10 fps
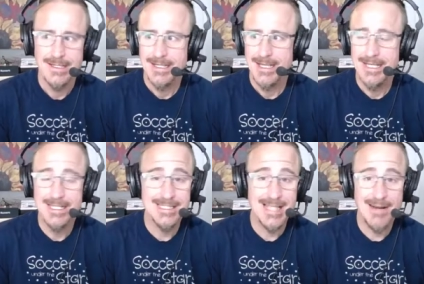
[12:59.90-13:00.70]

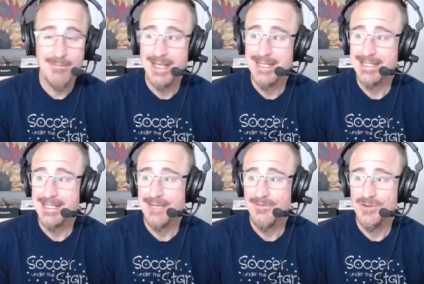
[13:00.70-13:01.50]
Isn't that
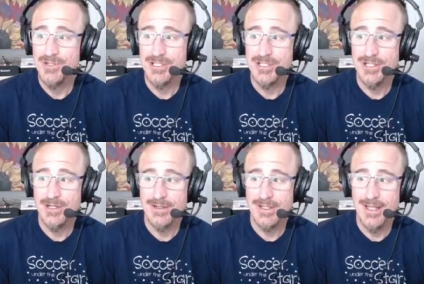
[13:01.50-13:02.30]
amazing? If you just took
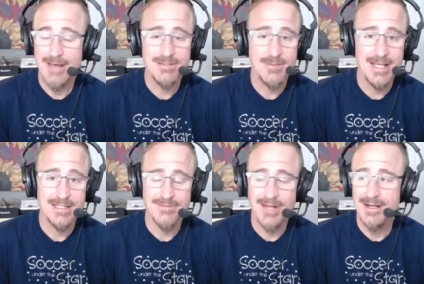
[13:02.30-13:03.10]
the
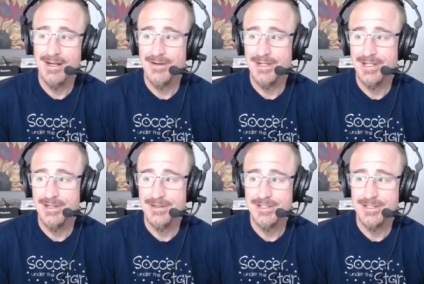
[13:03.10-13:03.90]
lifespans of 900 years, you